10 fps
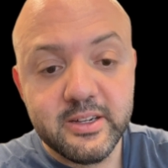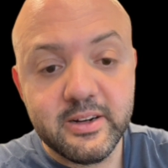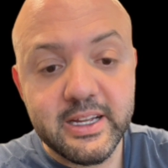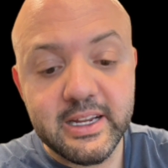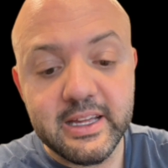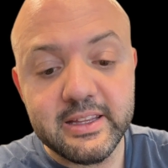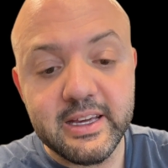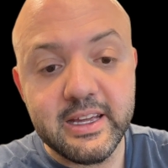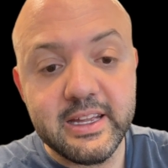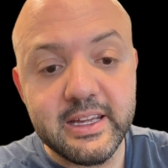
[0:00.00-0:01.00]
right, and
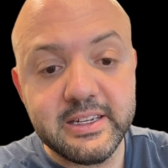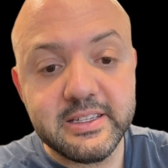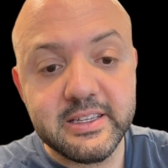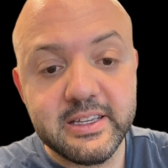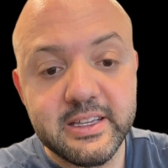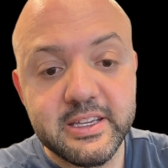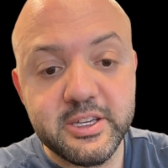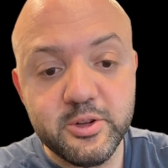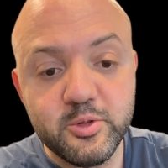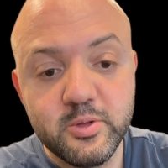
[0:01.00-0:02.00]
then hit
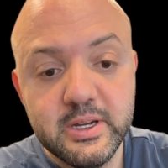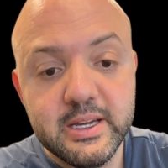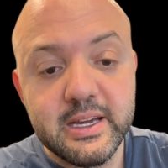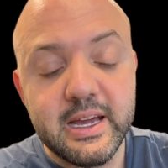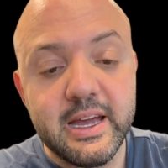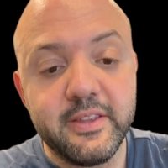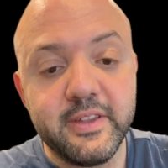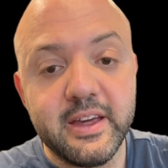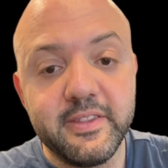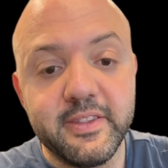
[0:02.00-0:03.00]
Q,
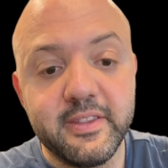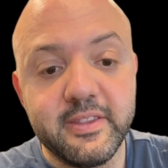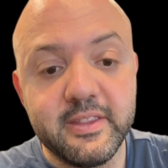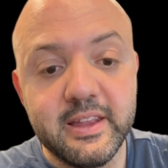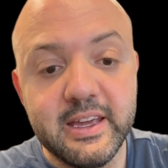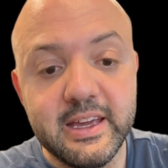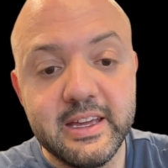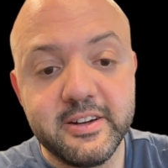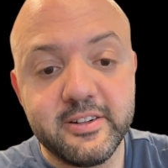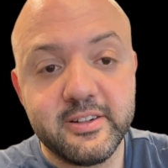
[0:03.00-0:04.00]
and then hit
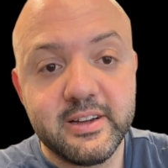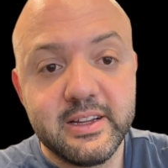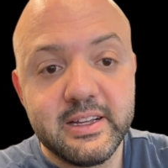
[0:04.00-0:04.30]
Enter,